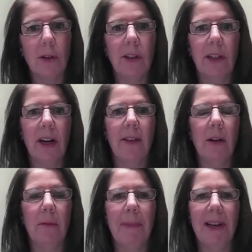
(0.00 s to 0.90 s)
you can
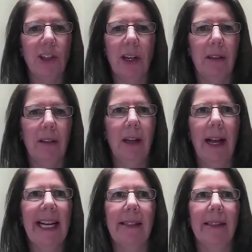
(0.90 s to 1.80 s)
either measure, I
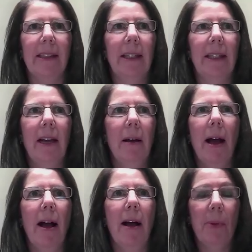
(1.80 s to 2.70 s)
guess,
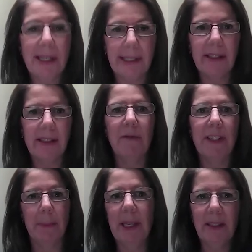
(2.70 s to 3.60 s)
presence and
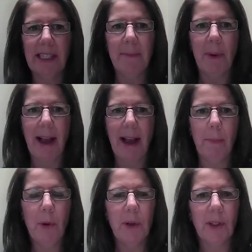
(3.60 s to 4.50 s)
visibility by
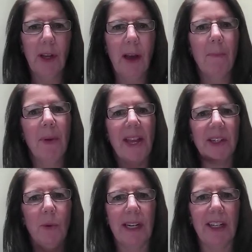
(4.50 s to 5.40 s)
output, but then
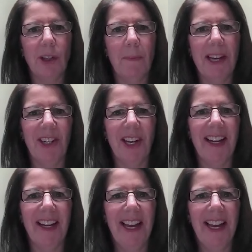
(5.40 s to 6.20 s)
you want to actually measure,